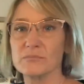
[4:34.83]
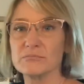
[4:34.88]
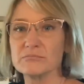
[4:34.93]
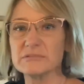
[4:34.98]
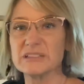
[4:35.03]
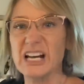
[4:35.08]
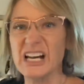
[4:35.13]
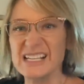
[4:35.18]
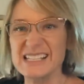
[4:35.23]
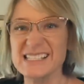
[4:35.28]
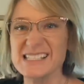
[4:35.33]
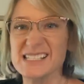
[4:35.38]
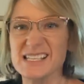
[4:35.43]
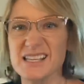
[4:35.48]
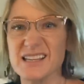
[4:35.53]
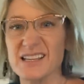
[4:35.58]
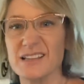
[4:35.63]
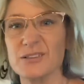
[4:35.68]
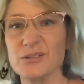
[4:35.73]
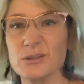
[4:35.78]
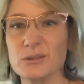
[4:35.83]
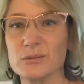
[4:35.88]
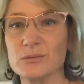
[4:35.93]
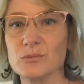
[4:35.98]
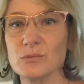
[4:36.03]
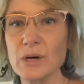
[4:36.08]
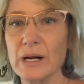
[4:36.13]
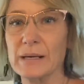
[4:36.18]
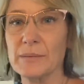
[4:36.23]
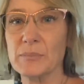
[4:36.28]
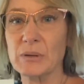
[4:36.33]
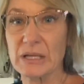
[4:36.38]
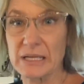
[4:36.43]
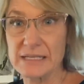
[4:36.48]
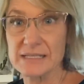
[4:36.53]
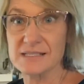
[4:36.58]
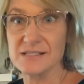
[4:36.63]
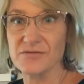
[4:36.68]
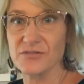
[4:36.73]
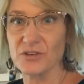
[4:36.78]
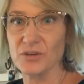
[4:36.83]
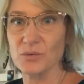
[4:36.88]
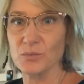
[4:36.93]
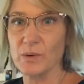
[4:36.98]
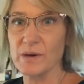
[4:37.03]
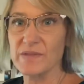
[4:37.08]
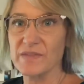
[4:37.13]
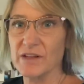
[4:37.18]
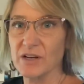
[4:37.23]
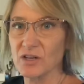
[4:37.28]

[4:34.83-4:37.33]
guns in the right place for what they're